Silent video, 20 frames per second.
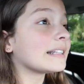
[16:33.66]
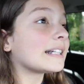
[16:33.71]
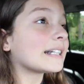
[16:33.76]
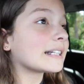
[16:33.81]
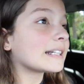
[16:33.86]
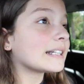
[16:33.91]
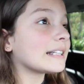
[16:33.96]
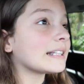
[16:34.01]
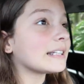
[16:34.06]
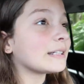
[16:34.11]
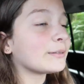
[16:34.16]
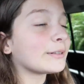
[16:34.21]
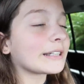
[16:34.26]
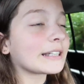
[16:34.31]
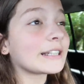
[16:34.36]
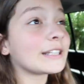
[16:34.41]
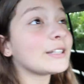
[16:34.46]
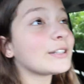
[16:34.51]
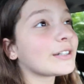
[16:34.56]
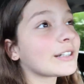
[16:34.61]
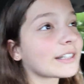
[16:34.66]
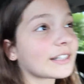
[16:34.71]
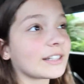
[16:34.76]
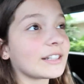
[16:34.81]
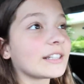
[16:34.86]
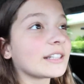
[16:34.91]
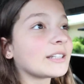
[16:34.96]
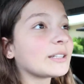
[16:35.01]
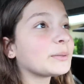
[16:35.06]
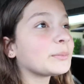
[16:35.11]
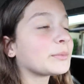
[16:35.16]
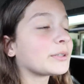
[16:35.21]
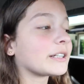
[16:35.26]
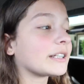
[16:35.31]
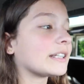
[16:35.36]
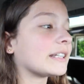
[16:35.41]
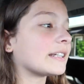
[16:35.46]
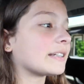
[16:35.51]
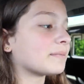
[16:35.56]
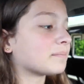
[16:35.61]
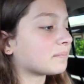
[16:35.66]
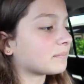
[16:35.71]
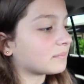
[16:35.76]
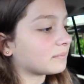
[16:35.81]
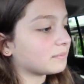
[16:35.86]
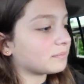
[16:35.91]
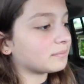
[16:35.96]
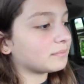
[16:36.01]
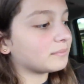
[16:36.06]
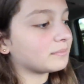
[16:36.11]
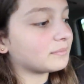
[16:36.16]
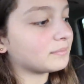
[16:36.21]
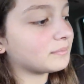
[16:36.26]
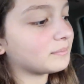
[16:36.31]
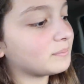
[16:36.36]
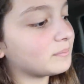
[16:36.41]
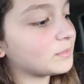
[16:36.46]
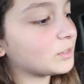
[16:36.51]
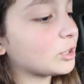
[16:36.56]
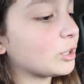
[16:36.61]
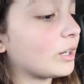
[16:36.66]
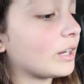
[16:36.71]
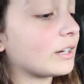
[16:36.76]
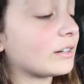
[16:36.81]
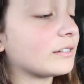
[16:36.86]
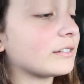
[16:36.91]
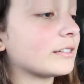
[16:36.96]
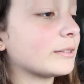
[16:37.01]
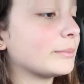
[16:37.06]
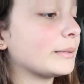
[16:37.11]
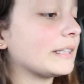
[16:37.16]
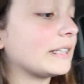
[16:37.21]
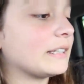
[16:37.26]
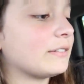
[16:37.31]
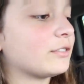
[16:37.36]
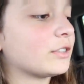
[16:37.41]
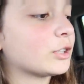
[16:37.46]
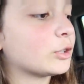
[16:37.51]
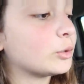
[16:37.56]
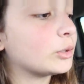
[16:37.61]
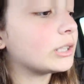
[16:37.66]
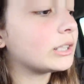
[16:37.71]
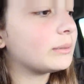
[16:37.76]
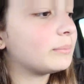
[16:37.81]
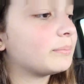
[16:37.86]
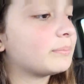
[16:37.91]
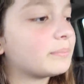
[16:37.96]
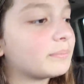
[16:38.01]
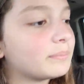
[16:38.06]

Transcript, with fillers: luckily we can do it early in the morning. eight thirty. So I don't have to be late for school.